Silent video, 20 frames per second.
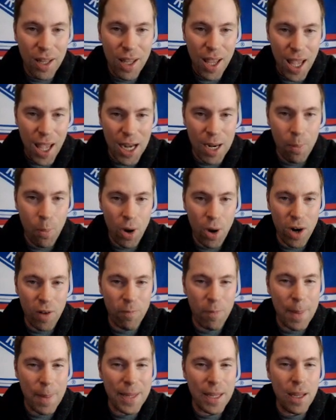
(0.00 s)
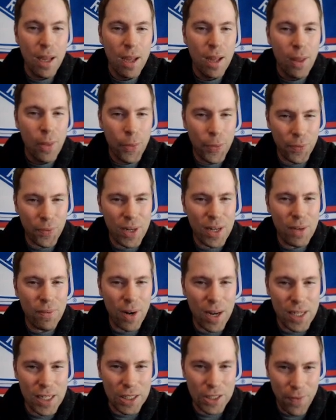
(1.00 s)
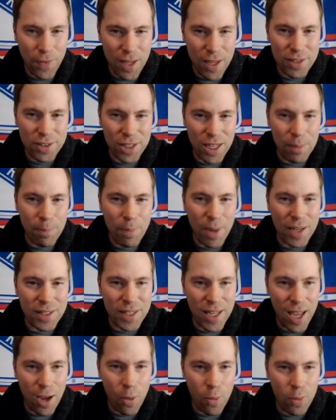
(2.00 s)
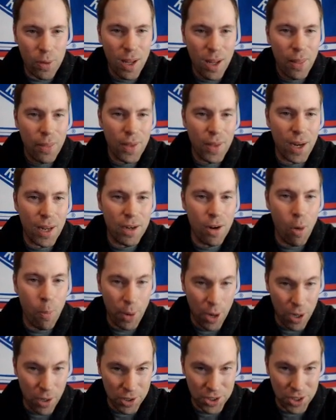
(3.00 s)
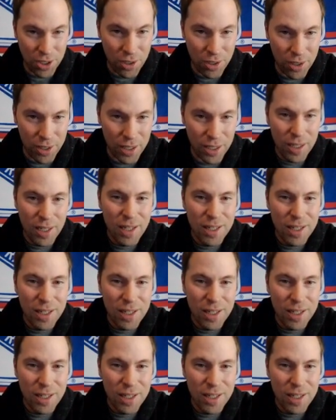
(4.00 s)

and I'm one of maybe three Rangers fans in my town that I know personally.